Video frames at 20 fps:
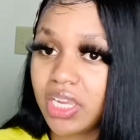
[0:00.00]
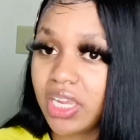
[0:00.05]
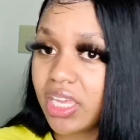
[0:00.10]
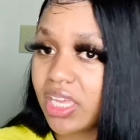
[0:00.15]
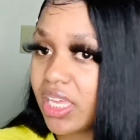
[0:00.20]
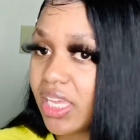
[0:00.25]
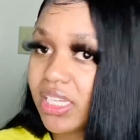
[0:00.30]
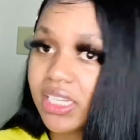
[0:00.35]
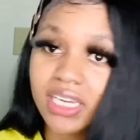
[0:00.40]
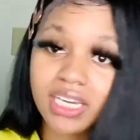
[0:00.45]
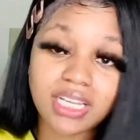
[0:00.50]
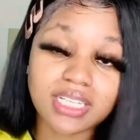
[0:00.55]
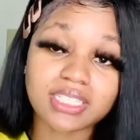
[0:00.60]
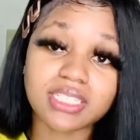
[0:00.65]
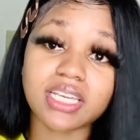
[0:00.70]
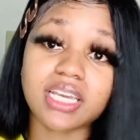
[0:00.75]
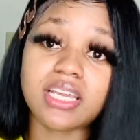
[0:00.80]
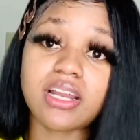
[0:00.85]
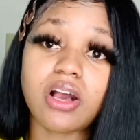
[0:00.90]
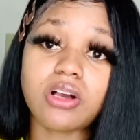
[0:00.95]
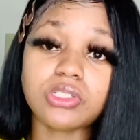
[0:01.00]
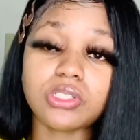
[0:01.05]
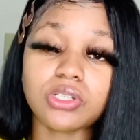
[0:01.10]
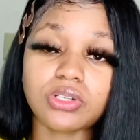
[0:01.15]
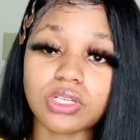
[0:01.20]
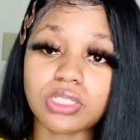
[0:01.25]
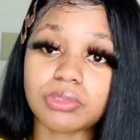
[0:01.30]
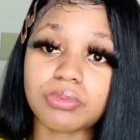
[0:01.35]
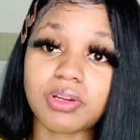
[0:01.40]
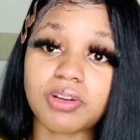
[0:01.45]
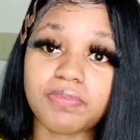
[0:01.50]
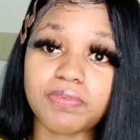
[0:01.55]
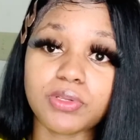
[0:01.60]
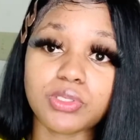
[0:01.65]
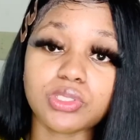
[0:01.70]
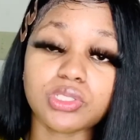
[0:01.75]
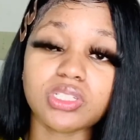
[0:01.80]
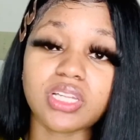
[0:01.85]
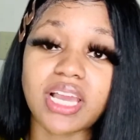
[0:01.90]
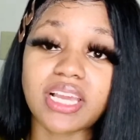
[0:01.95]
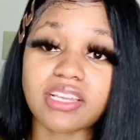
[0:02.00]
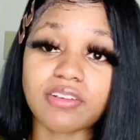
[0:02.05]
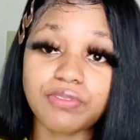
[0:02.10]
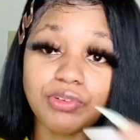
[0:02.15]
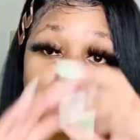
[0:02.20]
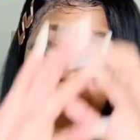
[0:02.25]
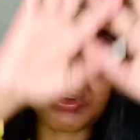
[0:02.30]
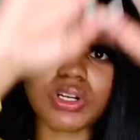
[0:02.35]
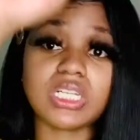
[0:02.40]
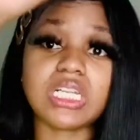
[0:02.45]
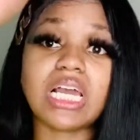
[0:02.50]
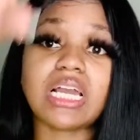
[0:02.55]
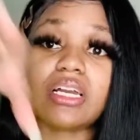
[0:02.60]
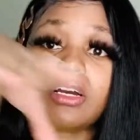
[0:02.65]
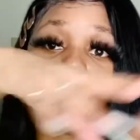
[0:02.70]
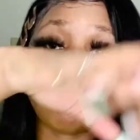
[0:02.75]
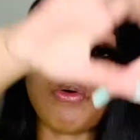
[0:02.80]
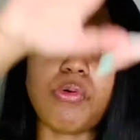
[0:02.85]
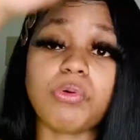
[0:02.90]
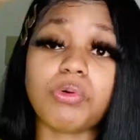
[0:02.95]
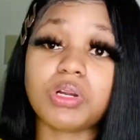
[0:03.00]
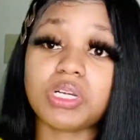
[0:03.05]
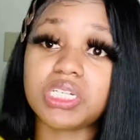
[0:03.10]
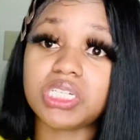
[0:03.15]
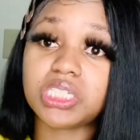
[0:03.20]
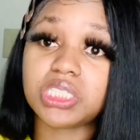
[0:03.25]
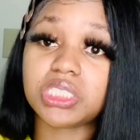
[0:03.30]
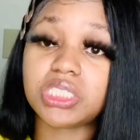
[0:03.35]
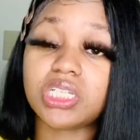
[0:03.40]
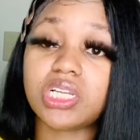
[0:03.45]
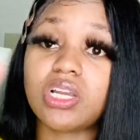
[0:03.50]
And like I said, it also comes with a filter. Like if you want like an orange,